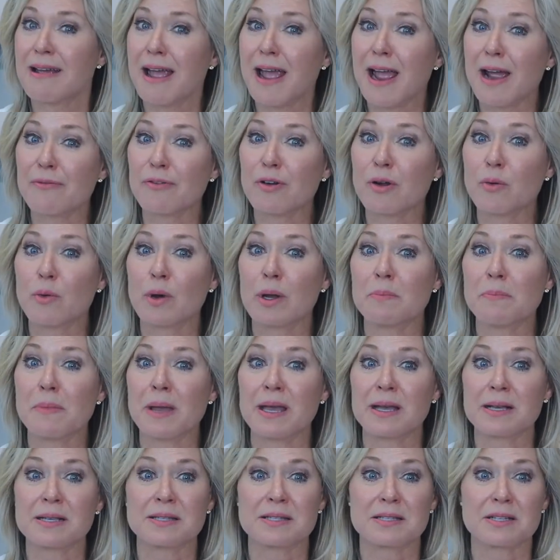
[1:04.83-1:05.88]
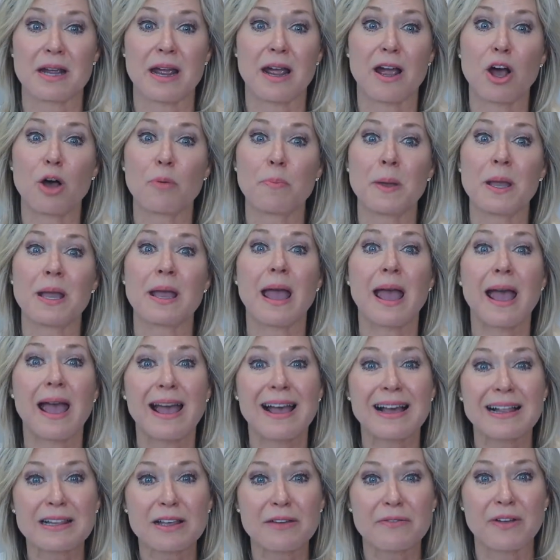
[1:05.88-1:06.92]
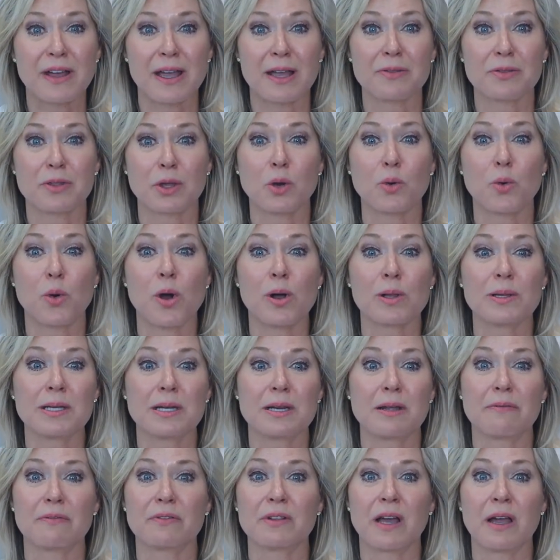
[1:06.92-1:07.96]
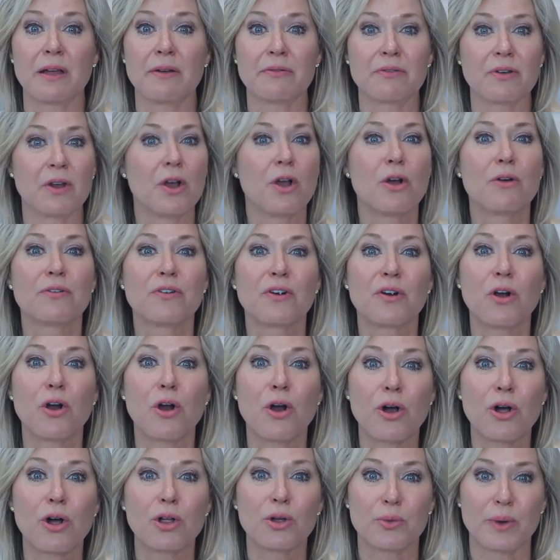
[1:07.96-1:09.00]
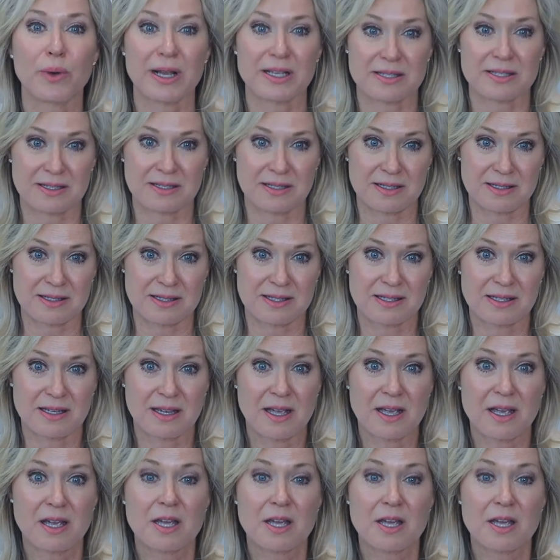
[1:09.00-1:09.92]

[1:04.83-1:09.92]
everyone makes to helping elevate the quality of life for all residents.